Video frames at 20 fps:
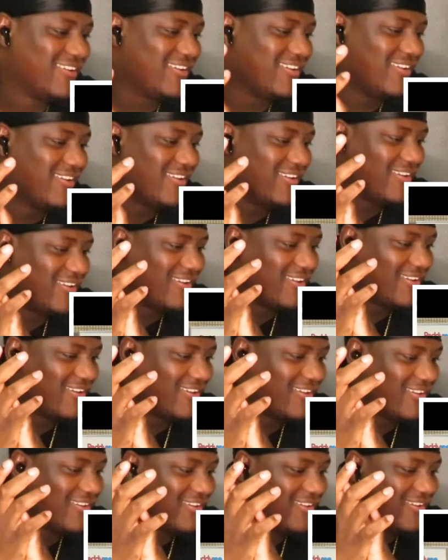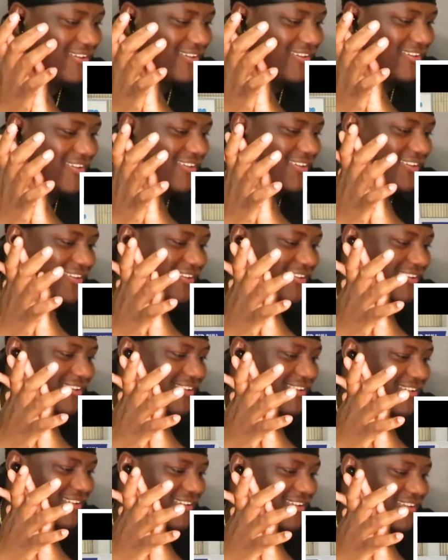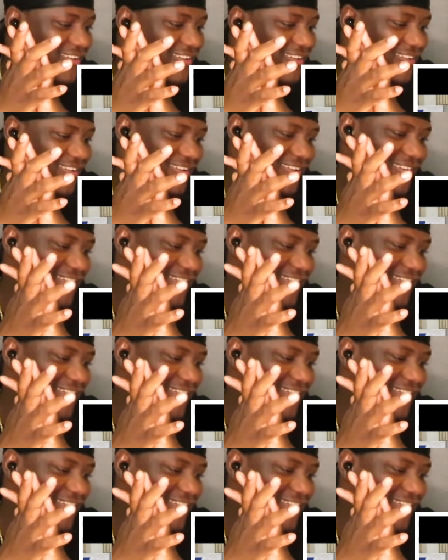(no one is talking)